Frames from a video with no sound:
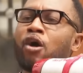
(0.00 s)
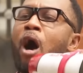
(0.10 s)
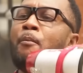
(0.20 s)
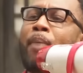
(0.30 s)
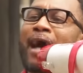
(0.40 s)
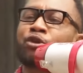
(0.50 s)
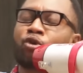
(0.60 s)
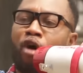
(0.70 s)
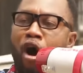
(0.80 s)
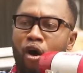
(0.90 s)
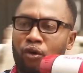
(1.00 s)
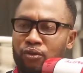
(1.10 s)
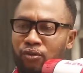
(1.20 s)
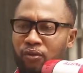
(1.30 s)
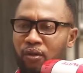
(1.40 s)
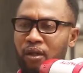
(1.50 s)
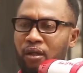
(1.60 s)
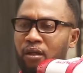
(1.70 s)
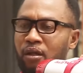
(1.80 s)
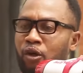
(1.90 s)
Come back to God.
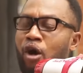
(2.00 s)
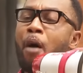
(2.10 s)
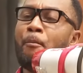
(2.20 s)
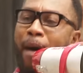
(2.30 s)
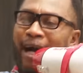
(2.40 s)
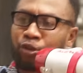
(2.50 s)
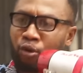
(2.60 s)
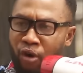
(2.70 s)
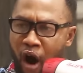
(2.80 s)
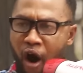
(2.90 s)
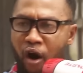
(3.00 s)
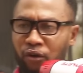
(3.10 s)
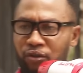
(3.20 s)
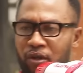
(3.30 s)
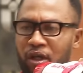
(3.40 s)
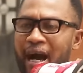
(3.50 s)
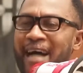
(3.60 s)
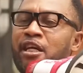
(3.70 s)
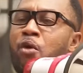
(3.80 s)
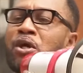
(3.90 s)
Come back to God.
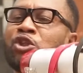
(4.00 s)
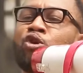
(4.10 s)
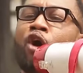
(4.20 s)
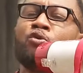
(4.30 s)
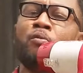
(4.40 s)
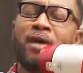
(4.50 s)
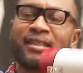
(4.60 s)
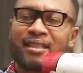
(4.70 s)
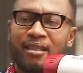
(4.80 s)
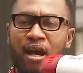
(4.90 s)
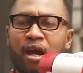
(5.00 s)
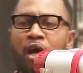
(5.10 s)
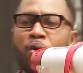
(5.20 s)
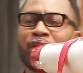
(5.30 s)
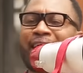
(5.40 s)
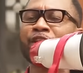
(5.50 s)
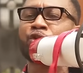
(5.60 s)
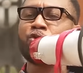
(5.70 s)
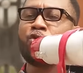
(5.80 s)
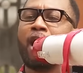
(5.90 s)
And he will show you mercy. He will
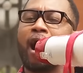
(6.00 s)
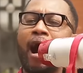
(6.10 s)
grant you